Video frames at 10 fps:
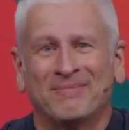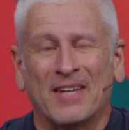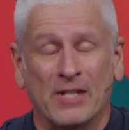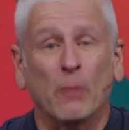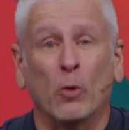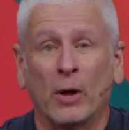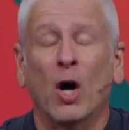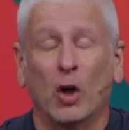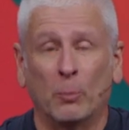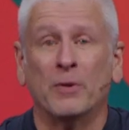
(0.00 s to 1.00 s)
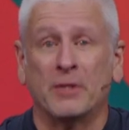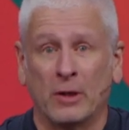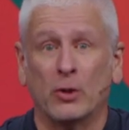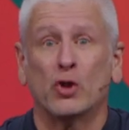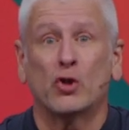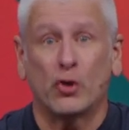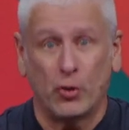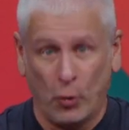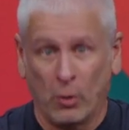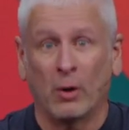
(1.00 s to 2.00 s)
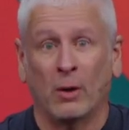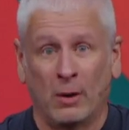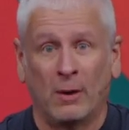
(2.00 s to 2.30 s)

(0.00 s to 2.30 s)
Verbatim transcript: because I'm one hundred percent sure